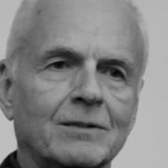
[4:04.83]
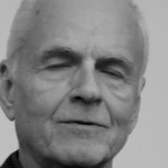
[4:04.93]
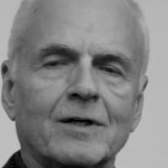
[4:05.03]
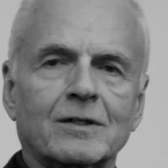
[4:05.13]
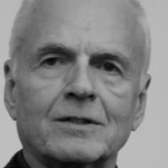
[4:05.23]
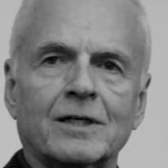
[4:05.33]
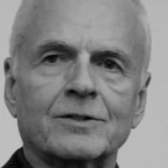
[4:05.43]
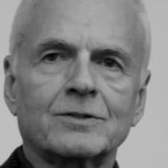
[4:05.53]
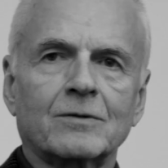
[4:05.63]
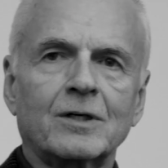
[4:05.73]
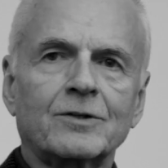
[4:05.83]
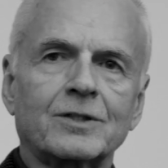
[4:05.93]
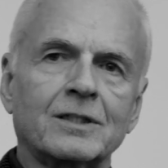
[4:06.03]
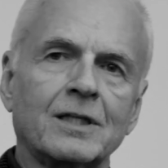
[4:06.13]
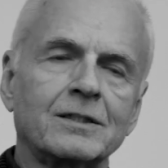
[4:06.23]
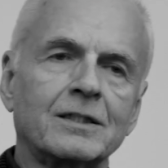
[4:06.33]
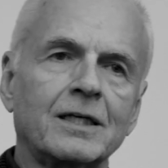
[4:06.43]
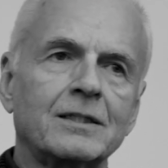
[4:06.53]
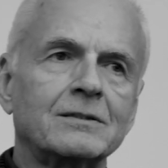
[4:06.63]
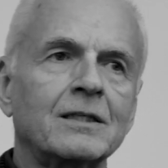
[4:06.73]
of our clients are wealthy, and
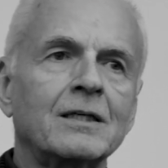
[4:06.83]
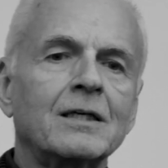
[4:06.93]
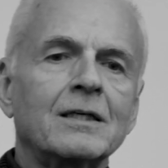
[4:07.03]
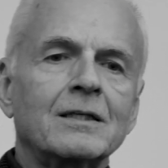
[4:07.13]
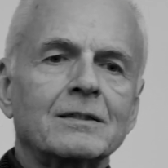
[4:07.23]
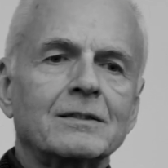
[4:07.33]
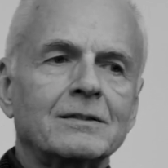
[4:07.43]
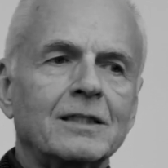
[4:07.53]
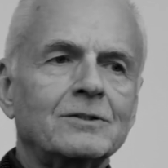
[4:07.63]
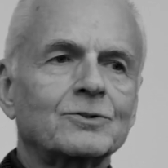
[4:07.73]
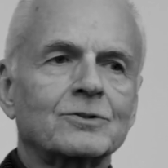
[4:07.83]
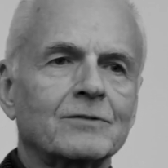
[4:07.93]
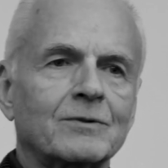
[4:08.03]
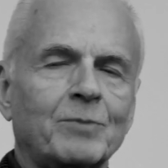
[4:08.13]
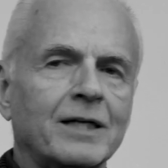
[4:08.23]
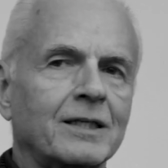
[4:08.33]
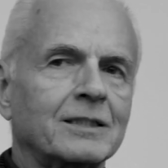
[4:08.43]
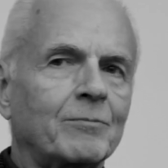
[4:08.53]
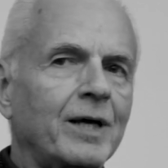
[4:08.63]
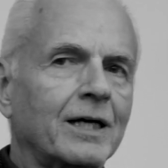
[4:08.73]
they deserve a pat on
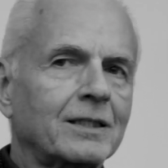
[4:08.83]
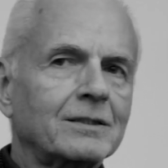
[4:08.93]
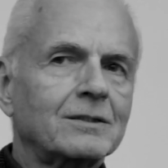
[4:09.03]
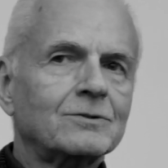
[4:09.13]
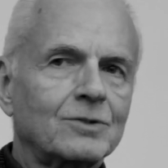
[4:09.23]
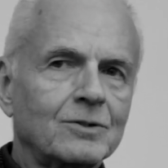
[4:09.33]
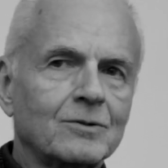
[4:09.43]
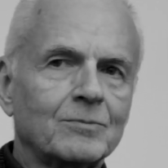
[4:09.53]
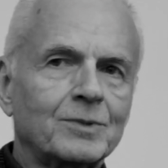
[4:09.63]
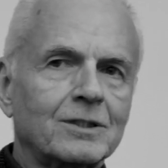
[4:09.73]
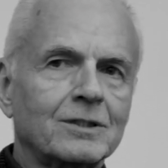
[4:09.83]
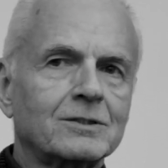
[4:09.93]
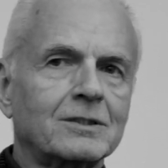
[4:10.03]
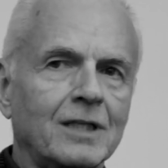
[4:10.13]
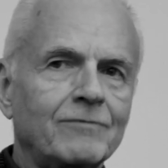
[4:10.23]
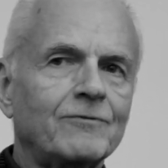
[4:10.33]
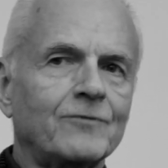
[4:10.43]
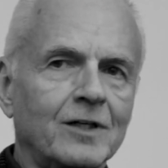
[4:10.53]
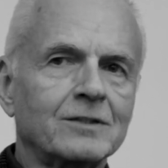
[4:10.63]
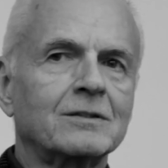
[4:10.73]
the back too, because they
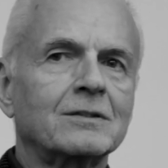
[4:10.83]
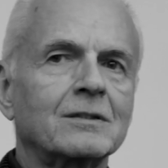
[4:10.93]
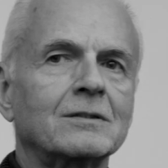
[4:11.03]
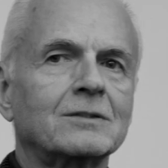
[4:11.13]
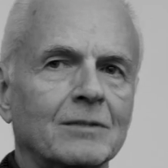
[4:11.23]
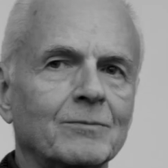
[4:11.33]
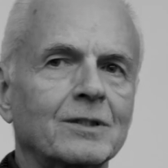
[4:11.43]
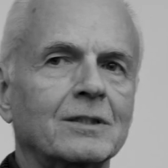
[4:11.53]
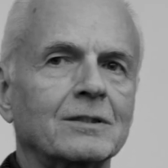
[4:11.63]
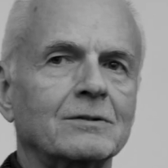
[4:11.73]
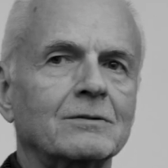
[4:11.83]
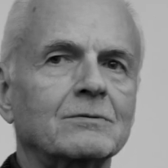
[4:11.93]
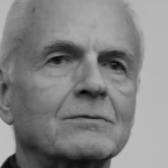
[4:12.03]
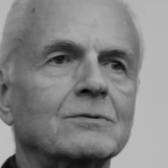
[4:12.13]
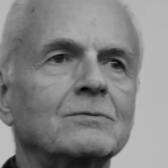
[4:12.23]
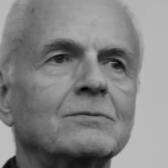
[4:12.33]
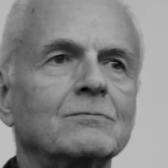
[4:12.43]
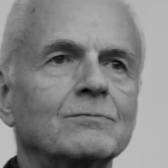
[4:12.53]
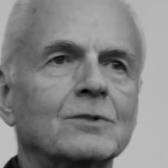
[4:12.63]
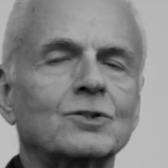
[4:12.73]
fund some of the
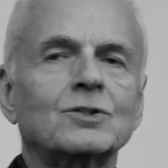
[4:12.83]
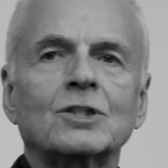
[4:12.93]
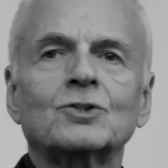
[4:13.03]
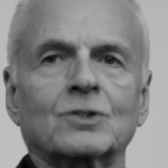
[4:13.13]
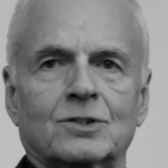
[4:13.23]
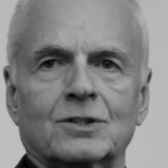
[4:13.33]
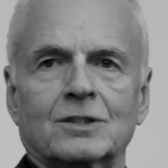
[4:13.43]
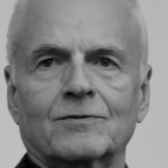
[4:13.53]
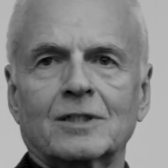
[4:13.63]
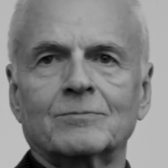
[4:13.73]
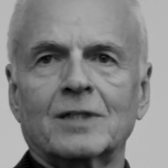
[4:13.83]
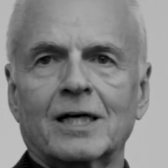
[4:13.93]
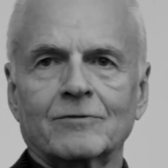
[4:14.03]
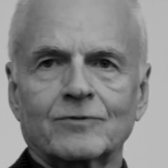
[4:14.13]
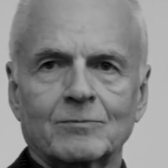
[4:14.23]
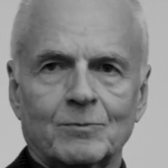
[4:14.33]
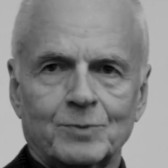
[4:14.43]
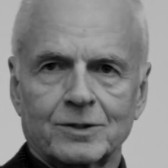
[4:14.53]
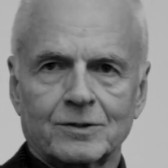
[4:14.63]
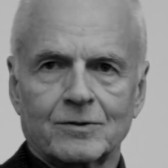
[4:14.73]
decisions that have come down from
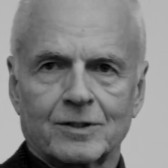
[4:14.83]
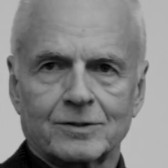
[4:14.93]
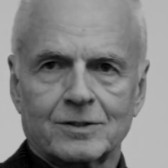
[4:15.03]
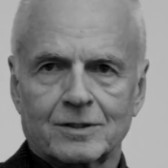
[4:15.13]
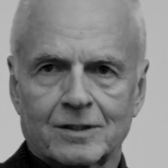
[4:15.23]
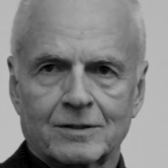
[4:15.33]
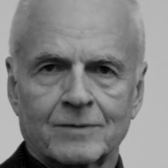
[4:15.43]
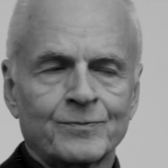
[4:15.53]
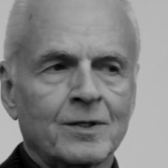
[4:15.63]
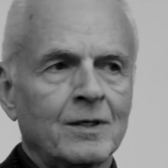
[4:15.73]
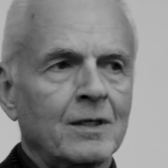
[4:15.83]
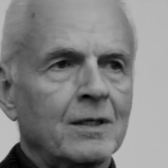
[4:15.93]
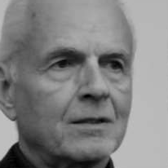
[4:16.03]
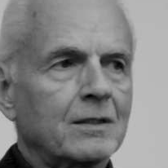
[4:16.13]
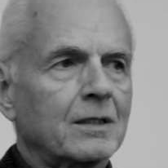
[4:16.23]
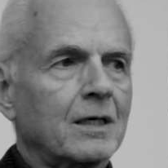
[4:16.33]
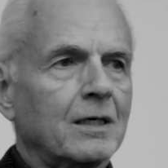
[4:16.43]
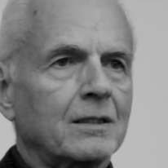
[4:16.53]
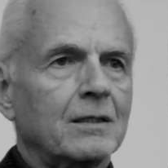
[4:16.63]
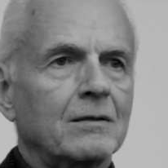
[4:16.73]
appeal courts here
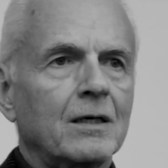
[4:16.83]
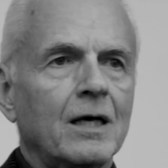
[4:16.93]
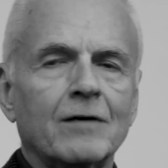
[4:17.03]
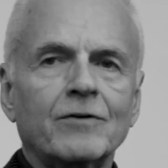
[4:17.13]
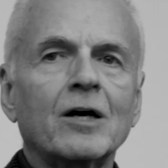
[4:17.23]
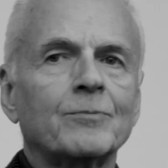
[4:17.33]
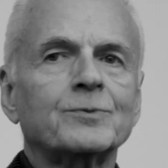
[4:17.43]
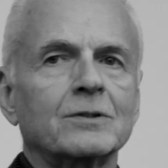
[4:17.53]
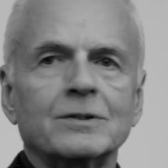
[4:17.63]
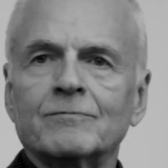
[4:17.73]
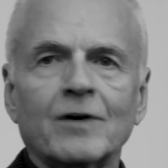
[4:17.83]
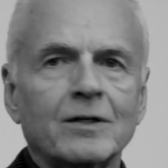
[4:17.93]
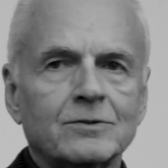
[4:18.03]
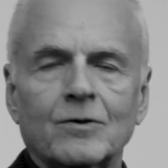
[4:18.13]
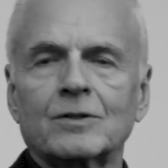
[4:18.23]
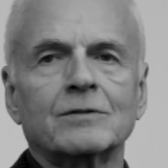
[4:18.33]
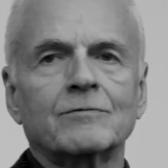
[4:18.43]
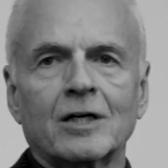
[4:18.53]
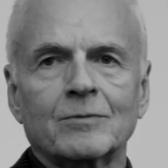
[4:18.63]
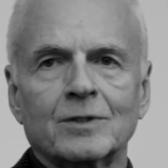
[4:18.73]
that have helped the total
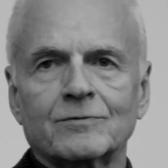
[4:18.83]
environment.